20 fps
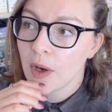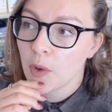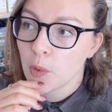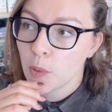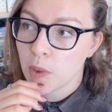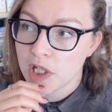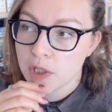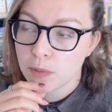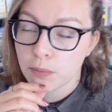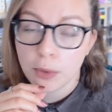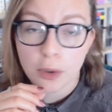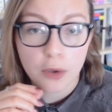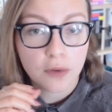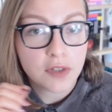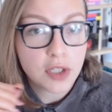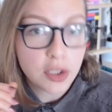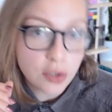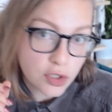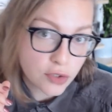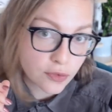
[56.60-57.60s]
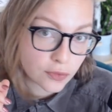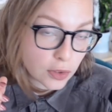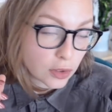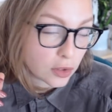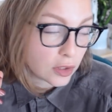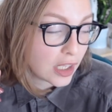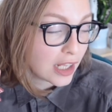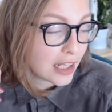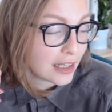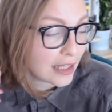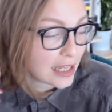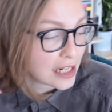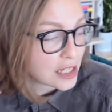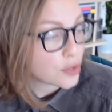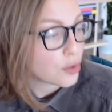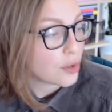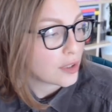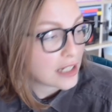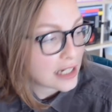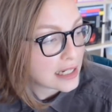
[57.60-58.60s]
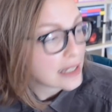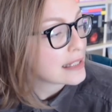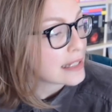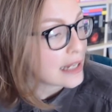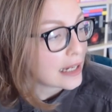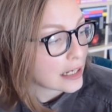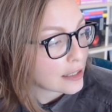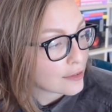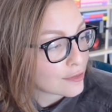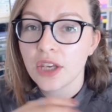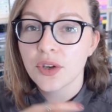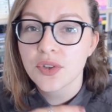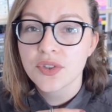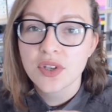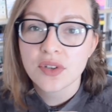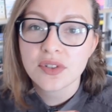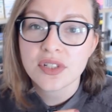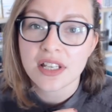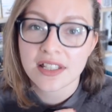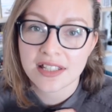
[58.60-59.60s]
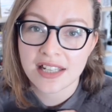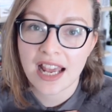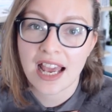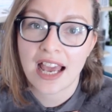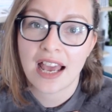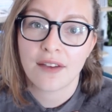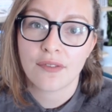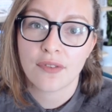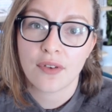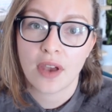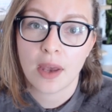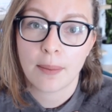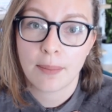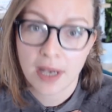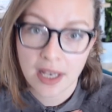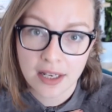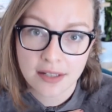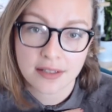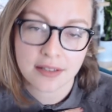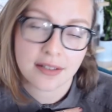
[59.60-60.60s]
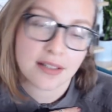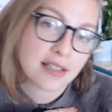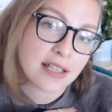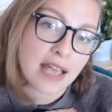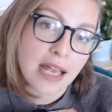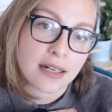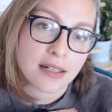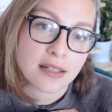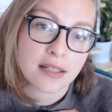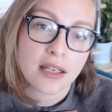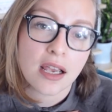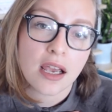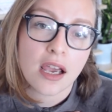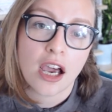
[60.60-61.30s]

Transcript: which proved useful later on in his life. He also doesn't have a personal scent,